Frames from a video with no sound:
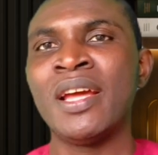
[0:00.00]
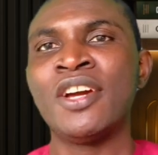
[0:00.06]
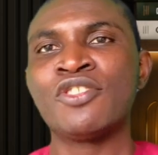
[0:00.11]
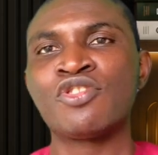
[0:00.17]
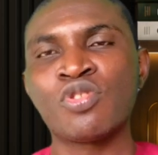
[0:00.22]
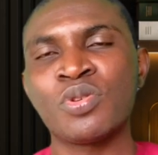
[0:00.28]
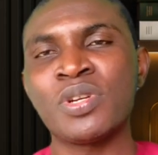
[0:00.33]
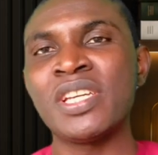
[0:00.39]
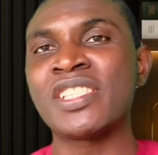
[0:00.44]

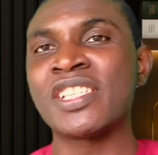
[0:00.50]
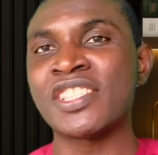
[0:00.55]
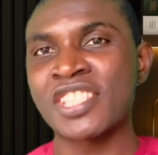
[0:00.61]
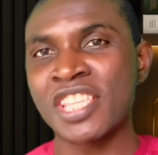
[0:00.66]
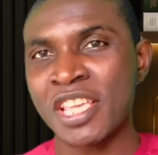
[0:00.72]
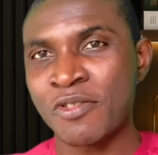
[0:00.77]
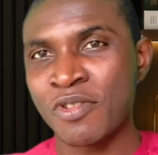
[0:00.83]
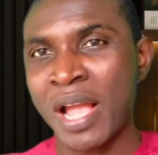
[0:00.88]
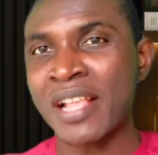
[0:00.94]
So
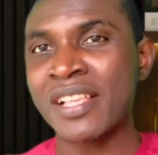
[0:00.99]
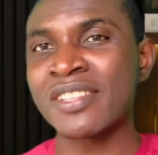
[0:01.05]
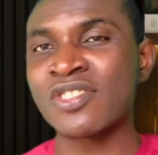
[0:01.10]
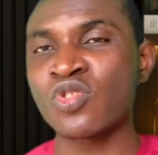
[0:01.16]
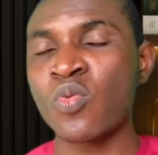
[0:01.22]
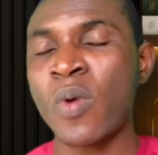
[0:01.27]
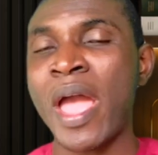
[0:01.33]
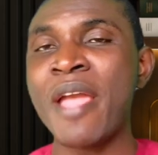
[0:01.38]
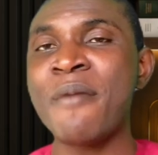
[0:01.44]
that is
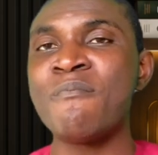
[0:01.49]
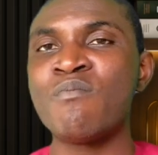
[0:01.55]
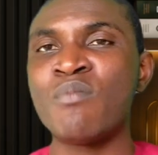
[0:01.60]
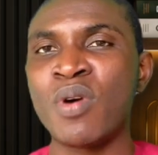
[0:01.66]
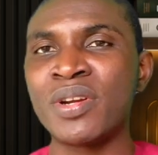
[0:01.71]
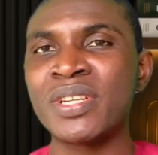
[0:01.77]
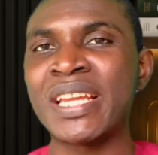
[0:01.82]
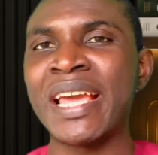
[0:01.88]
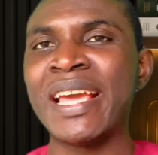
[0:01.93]
why
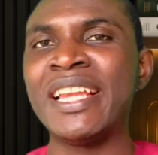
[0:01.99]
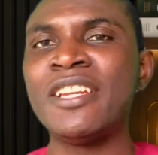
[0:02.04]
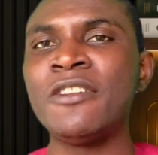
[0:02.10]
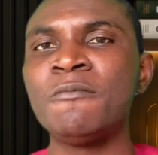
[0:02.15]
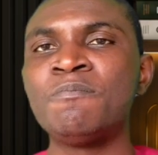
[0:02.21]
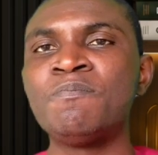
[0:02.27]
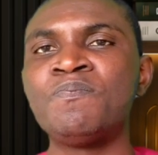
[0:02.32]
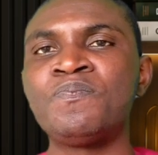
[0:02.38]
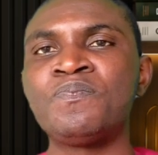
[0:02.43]
modern
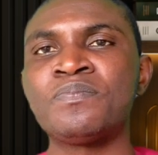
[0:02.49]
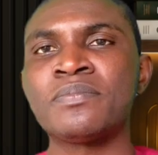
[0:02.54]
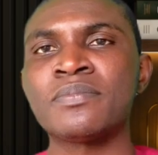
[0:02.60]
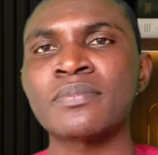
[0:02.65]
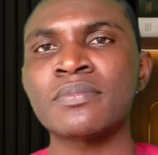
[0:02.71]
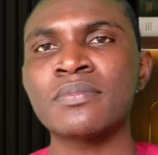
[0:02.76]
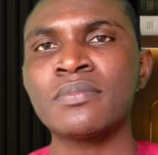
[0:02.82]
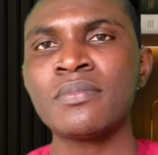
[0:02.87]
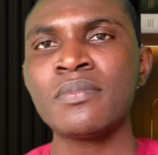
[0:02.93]

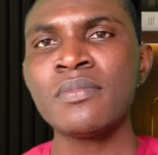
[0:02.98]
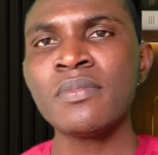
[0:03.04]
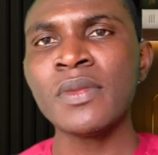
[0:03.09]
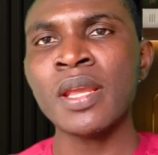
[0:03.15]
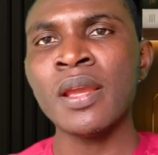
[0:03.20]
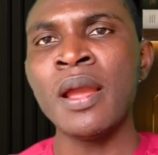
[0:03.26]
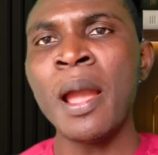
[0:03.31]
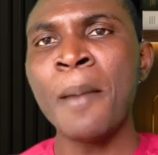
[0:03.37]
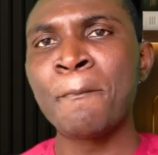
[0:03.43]

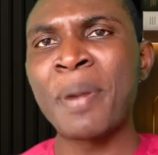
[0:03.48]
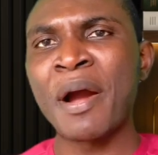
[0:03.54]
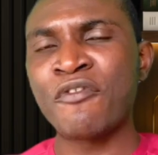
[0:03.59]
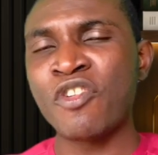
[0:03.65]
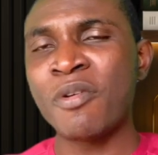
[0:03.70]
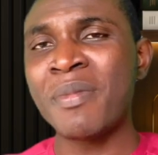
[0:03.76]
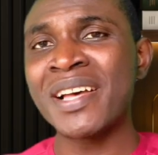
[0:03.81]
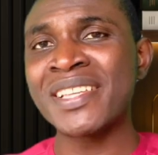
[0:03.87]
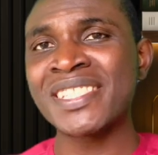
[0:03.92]

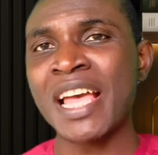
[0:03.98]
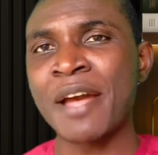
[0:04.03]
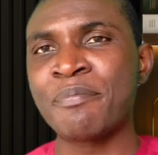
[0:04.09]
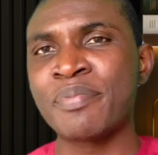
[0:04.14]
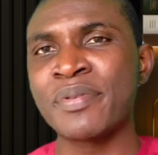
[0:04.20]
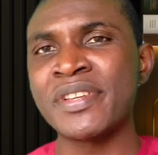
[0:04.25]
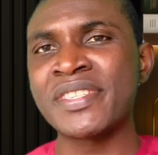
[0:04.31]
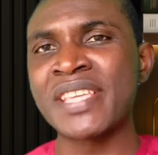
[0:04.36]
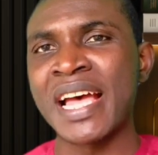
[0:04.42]
performance
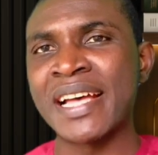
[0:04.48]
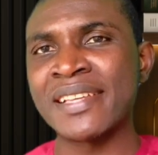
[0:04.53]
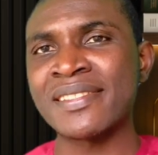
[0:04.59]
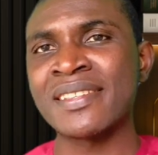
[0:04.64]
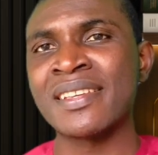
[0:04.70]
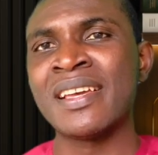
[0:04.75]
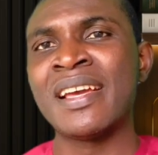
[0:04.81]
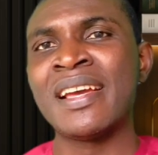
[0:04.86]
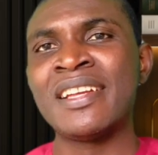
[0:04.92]

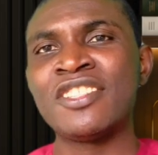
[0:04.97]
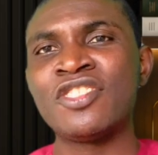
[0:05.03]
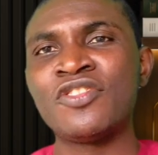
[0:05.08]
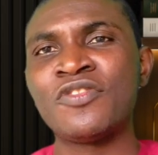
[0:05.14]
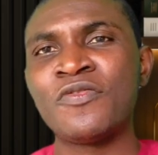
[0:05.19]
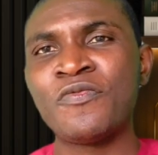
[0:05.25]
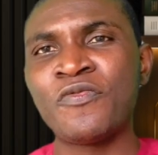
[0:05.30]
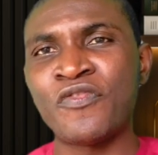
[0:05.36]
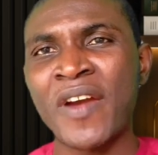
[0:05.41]
appraisers
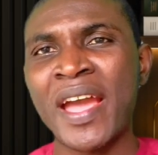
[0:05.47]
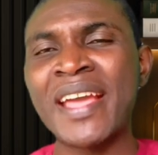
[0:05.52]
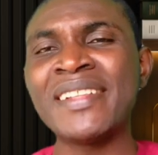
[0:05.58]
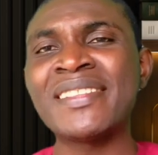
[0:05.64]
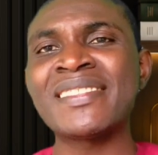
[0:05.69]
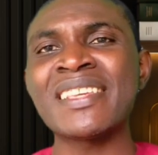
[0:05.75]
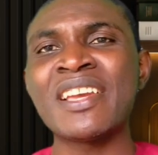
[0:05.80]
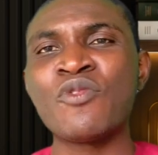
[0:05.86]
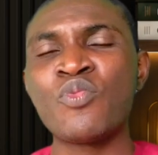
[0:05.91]

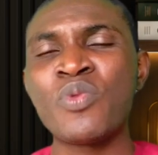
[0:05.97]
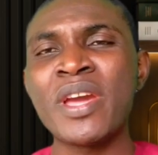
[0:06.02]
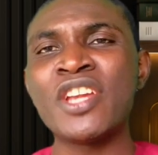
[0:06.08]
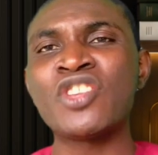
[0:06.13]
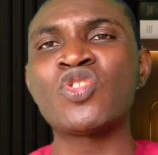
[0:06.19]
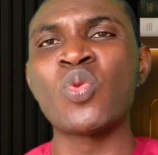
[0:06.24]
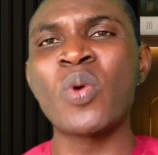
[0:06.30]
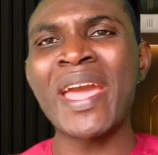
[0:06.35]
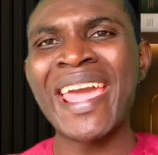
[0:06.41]
finds a way
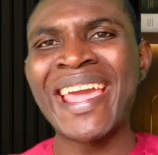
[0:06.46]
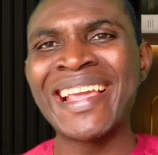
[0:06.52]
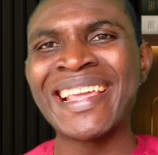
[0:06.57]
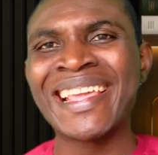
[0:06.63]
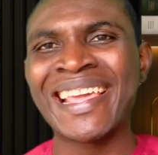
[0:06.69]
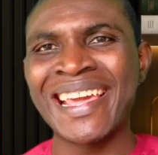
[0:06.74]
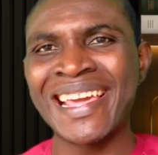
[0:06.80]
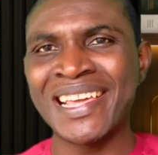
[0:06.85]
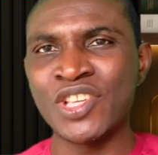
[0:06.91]
to
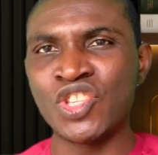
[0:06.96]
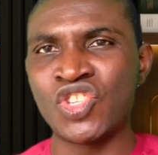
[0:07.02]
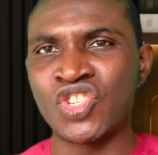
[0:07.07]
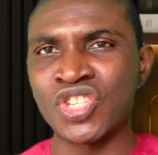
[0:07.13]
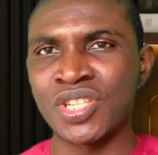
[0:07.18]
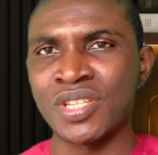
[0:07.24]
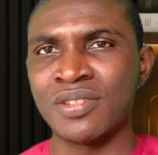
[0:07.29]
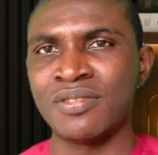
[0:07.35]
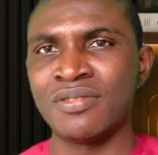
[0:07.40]

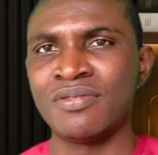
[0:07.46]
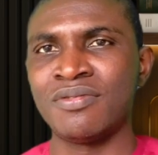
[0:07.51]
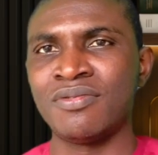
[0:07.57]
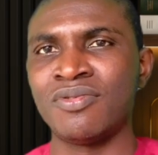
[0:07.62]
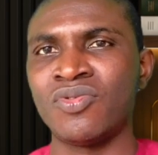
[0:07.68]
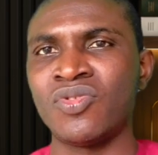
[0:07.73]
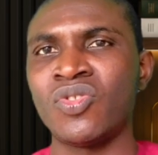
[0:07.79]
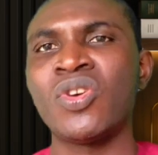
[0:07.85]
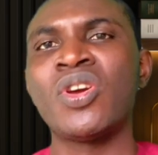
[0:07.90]
engage
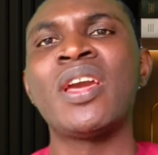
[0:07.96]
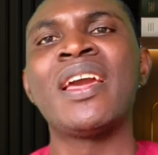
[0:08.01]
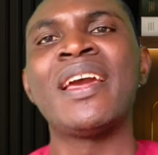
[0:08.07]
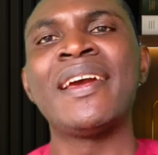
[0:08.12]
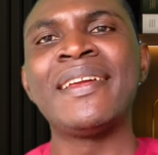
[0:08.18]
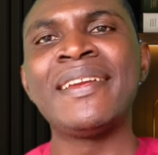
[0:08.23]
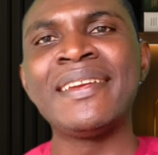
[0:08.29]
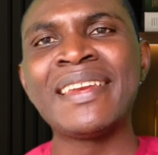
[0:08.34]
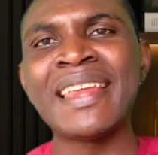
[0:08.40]

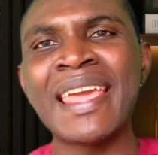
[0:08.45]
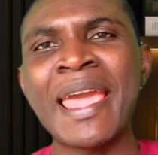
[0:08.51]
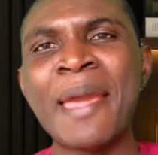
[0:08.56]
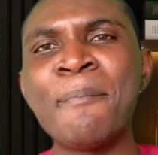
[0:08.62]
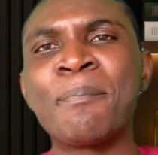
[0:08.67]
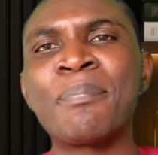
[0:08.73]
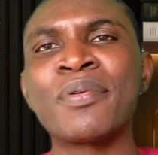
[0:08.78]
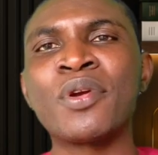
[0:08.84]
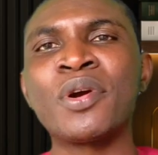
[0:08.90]
the
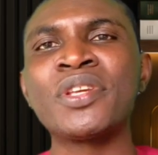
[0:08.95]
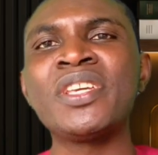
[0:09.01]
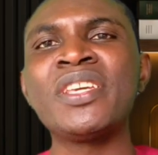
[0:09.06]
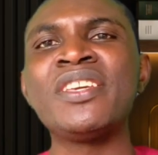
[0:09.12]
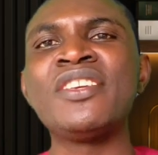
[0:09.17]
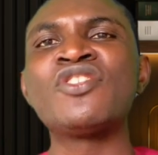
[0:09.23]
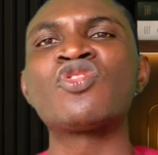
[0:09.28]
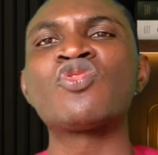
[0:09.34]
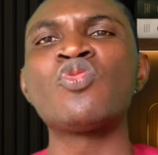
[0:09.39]

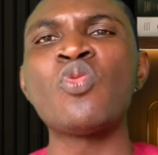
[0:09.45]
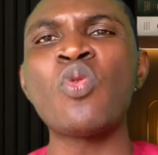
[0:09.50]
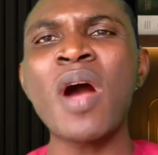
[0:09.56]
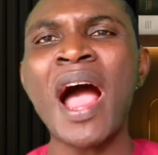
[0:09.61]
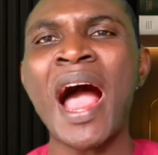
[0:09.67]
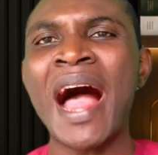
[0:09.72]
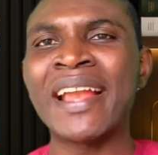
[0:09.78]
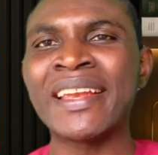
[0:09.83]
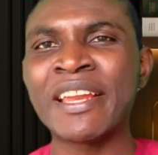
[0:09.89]
employees who
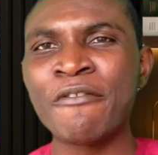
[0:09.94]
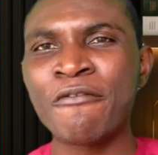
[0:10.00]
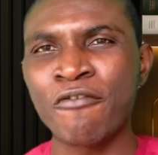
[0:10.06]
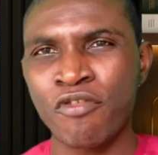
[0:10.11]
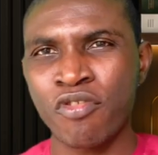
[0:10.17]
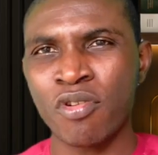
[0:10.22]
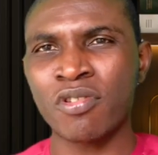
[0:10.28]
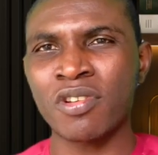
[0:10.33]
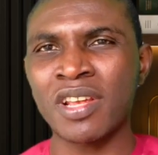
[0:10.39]
are the
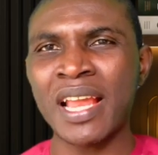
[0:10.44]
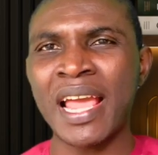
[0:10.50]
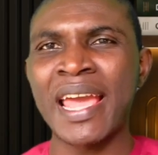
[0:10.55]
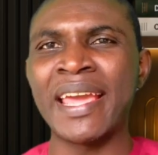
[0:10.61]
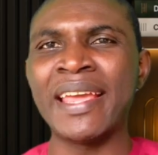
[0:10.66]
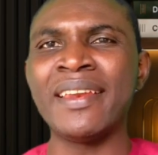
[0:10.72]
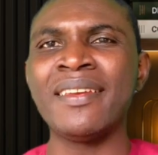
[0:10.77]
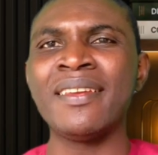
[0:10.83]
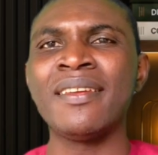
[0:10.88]
front
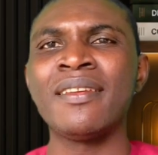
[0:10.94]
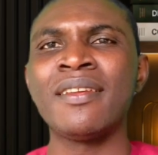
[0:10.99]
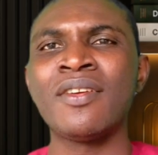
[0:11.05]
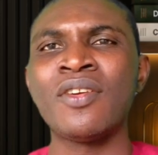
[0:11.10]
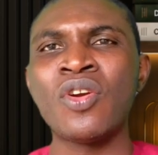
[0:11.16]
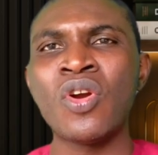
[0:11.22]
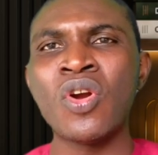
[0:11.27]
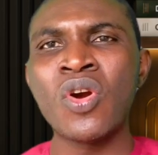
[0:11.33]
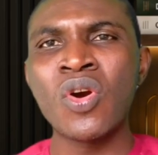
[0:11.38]
line
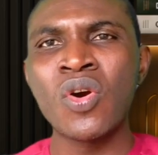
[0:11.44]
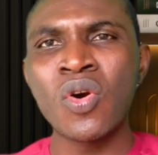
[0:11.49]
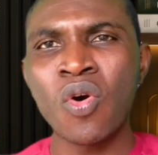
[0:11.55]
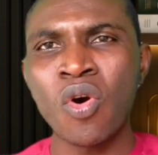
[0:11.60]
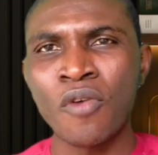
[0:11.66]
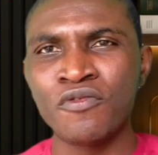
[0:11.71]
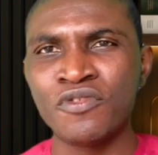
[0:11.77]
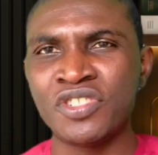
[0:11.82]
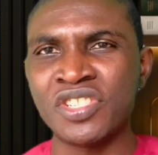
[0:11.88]

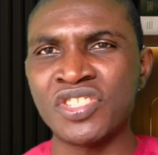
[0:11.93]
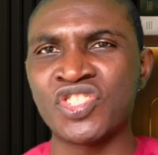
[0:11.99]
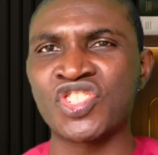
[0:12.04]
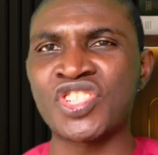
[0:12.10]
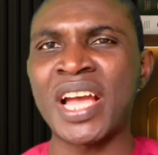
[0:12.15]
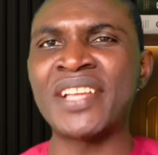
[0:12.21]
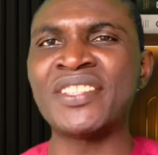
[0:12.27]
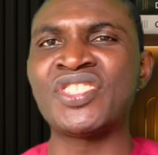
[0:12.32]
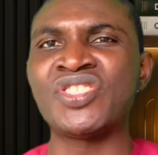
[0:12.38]
of
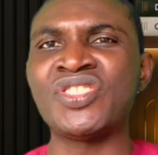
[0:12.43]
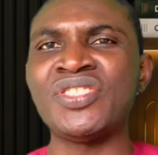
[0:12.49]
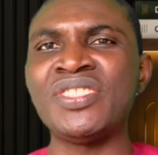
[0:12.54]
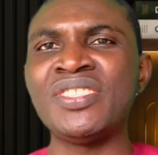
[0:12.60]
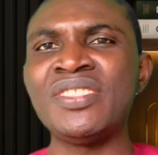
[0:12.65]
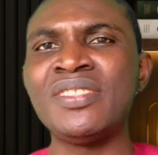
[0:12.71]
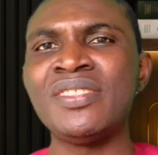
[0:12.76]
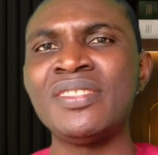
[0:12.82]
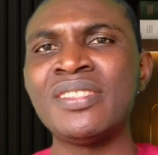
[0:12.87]

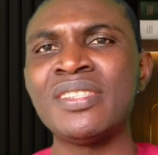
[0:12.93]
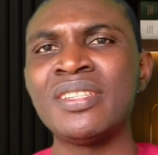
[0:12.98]
discharging